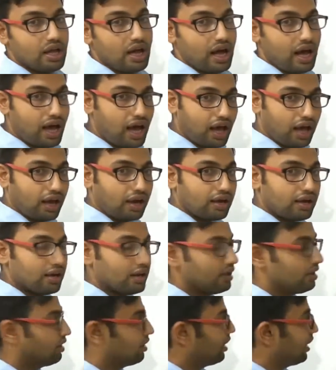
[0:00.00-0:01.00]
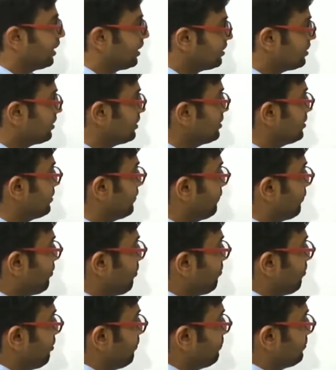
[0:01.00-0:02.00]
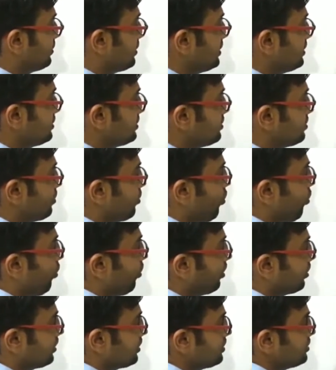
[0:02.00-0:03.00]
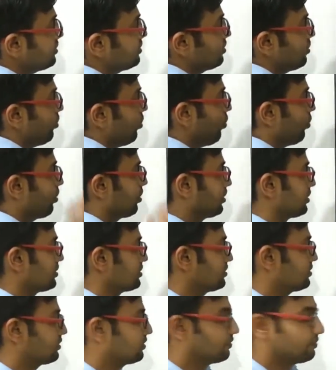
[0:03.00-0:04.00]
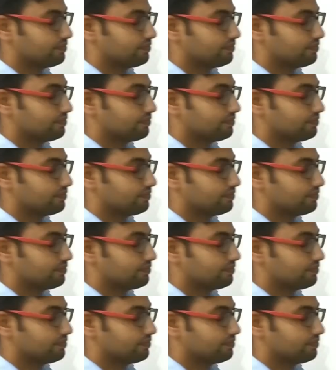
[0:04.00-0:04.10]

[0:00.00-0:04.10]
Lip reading: are either in the form of this or this or this.